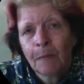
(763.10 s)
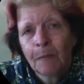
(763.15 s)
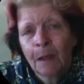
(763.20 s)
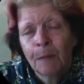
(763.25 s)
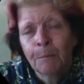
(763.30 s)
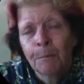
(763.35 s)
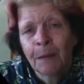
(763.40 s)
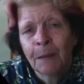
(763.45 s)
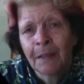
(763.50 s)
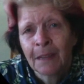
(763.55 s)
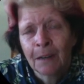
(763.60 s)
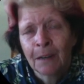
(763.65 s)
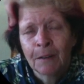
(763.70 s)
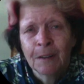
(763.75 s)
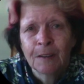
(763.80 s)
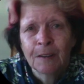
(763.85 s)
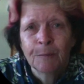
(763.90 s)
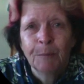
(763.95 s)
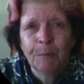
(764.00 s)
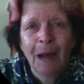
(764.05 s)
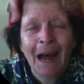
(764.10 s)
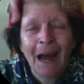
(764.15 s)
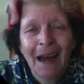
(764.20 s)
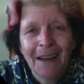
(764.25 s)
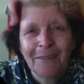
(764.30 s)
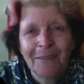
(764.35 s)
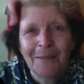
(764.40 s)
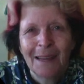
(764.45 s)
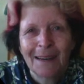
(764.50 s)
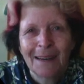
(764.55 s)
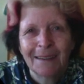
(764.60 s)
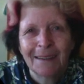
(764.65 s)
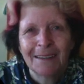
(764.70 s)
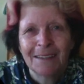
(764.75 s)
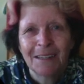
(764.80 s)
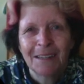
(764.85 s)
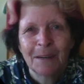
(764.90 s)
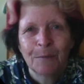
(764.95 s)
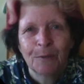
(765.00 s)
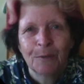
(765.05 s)
But there is part of that
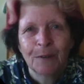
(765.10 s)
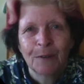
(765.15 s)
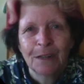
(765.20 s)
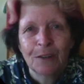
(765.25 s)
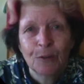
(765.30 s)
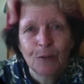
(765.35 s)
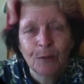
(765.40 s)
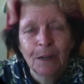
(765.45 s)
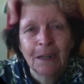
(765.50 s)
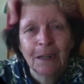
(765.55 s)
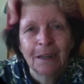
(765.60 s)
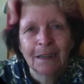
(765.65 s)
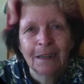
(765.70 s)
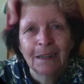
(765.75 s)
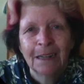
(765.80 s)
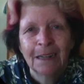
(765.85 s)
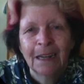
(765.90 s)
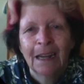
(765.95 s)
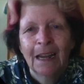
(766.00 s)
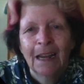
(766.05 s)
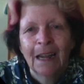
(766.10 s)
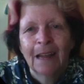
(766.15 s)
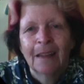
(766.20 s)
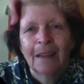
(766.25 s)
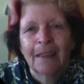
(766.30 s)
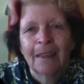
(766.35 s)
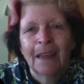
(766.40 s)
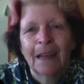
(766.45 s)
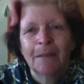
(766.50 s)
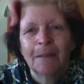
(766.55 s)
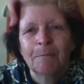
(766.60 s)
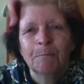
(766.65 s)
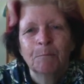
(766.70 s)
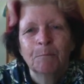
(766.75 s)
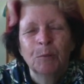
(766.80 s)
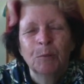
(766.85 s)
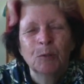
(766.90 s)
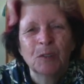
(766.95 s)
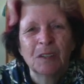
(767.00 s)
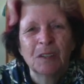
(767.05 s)
contemporary trend that
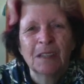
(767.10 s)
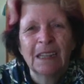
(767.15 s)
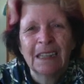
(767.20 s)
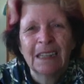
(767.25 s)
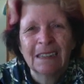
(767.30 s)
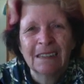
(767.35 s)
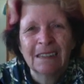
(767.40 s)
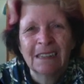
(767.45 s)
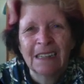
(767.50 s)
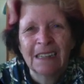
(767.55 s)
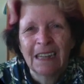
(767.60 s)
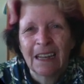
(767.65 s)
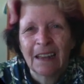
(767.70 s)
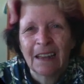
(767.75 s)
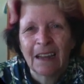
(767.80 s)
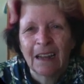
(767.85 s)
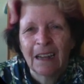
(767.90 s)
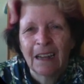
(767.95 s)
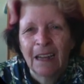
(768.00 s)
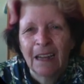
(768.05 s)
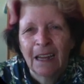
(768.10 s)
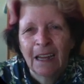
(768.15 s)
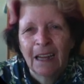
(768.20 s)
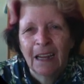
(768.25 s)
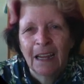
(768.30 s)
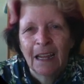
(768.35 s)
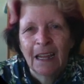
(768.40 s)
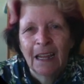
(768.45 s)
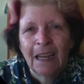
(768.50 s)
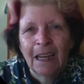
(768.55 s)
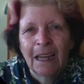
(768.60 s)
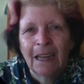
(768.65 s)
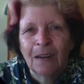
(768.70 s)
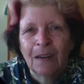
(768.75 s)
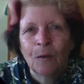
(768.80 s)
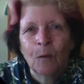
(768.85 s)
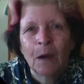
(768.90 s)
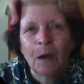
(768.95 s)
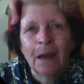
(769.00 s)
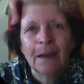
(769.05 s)
puts things together in
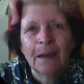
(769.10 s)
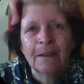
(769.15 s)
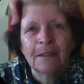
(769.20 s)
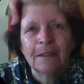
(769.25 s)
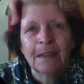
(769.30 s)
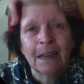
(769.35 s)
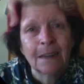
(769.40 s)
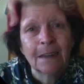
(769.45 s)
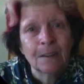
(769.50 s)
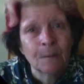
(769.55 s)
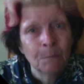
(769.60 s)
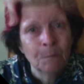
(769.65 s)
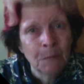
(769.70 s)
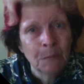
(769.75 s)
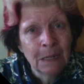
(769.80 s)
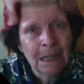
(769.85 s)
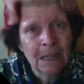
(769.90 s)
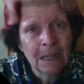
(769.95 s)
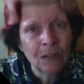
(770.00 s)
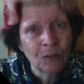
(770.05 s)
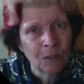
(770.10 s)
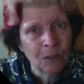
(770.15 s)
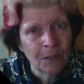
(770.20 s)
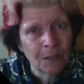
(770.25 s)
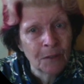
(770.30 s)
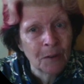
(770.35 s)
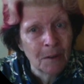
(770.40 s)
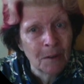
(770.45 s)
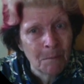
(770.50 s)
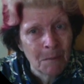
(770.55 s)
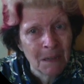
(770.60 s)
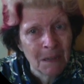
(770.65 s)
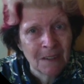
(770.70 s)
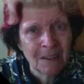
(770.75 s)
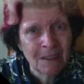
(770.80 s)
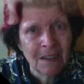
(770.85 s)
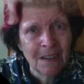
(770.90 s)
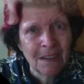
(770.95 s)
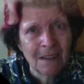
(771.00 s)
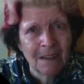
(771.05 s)
a way that to me looks very
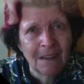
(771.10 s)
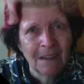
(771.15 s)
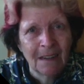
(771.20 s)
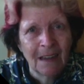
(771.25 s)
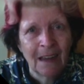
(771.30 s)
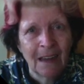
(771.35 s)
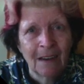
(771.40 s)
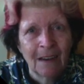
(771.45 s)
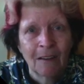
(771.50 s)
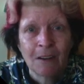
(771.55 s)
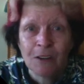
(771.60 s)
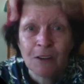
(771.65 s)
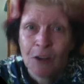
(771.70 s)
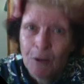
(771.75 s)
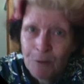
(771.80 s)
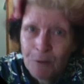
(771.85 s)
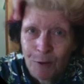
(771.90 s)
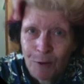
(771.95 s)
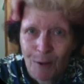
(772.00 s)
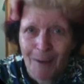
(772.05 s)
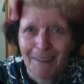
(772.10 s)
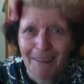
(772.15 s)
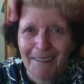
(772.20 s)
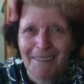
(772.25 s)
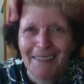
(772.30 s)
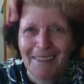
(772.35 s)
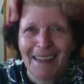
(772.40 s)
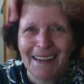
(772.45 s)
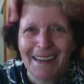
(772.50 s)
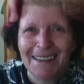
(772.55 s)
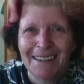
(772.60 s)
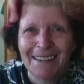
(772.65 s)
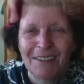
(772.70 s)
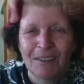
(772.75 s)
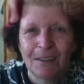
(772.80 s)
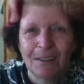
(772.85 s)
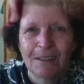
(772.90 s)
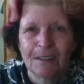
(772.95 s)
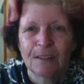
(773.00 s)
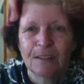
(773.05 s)
messy, and I don't like that
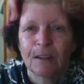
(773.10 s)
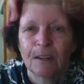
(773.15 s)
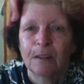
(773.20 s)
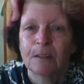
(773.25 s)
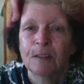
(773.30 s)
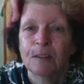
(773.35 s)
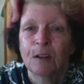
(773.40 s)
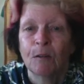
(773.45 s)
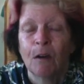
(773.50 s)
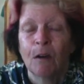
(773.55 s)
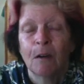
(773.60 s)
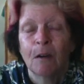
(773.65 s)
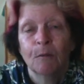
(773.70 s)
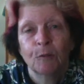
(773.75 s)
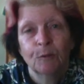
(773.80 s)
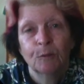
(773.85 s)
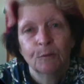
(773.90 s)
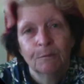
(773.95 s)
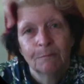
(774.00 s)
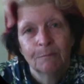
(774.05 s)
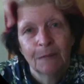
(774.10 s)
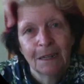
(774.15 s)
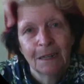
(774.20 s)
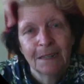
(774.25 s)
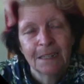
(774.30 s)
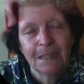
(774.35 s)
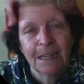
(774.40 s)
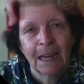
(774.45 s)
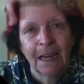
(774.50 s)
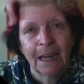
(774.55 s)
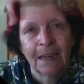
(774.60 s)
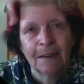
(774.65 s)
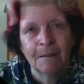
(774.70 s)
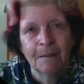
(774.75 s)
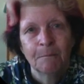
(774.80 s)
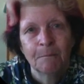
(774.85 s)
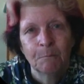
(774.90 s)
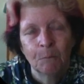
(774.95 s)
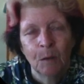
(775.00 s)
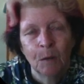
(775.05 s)
design style. So I will maintain
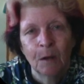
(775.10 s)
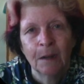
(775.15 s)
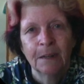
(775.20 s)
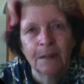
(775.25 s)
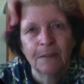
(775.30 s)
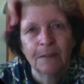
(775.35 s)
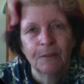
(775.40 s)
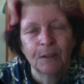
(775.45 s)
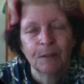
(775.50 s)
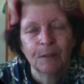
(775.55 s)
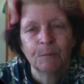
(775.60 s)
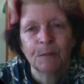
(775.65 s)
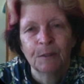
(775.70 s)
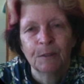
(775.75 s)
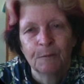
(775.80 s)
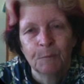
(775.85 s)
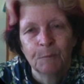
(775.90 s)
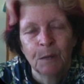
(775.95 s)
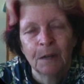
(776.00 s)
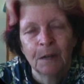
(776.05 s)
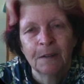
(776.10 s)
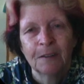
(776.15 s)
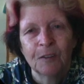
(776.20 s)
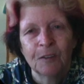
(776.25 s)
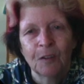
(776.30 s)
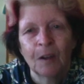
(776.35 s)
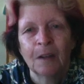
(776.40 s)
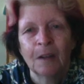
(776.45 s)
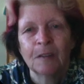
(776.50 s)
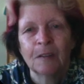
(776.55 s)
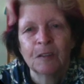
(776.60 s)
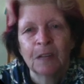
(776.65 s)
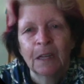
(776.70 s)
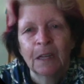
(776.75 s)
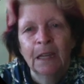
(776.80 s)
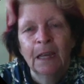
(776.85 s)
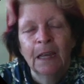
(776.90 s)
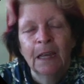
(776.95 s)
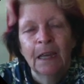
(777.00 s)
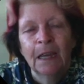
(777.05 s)
my development of my designs
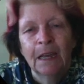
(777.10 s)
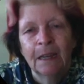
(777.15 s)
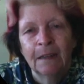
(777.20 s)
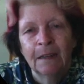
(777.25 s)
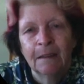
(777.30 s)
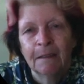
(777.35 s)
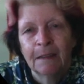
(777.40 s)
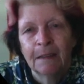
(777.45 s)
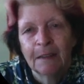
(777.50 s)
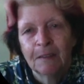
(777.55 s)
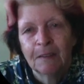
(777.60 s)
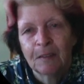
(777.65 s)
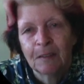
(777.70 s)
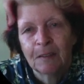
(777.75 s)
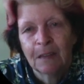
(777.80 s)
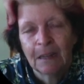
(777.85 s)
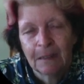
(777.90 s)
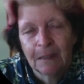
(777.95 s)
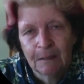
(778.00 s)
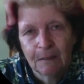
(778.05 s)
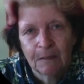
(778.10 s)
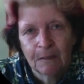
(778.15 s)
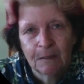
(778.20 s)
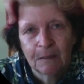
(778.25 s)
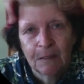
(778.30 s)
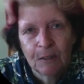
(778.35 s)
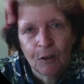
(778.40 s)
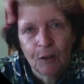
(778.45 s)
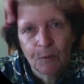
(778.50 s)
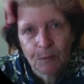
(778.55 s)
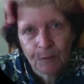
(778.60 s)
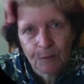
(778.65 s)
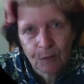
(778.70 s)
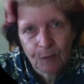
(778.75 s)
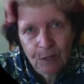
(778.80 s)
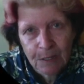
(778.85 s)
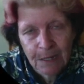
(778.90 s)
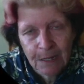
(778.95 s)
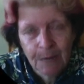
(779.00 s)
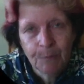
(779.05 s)
in terms of
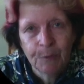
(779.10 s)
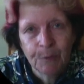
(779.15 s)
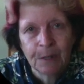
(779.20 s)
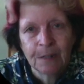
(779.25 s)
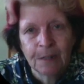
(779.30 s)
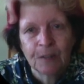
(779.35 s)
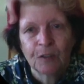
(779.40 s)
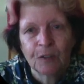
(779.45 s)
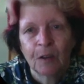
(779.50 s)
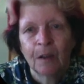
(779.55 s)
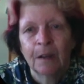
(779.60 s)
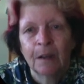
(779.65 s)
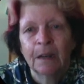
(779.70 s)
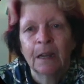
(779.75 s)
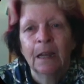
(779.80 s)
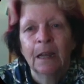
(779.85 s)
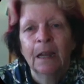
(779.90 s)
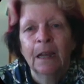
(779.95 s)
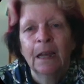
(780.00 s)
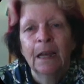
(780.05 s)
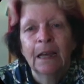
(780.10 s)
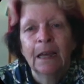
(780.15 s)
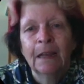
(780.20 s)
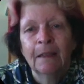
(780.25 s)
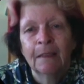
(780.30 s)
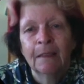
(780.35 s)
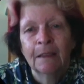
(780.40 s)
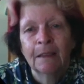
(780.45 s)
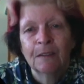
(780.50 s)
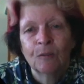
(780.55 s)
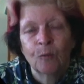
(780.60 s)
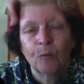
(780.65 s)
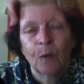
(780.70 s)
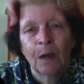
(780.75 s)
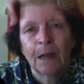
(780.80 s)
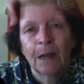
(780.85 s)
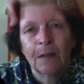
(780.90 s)
contemporary design, in this way of